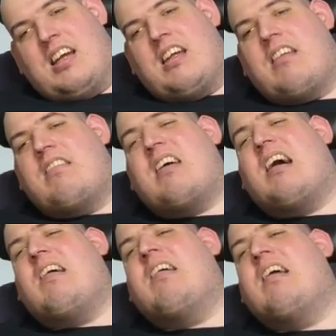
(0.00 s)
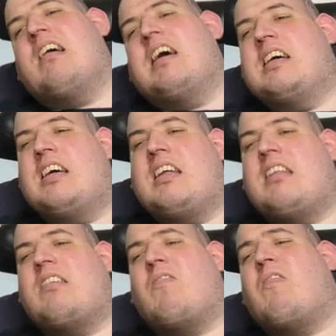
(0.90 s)
So,
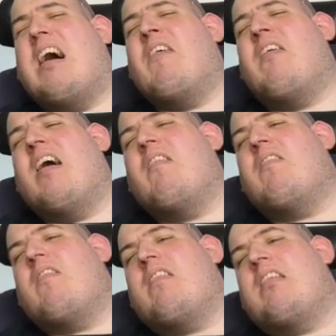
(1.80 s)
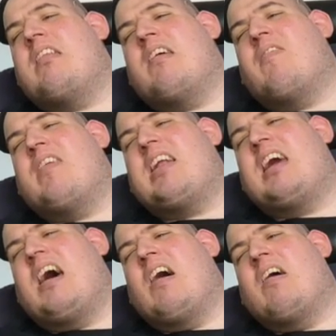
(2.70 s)
to wrap up the
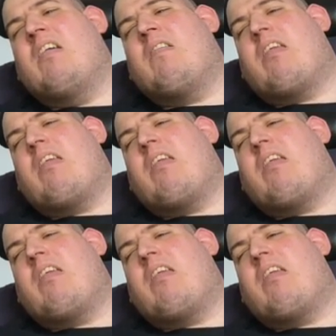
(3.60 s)
video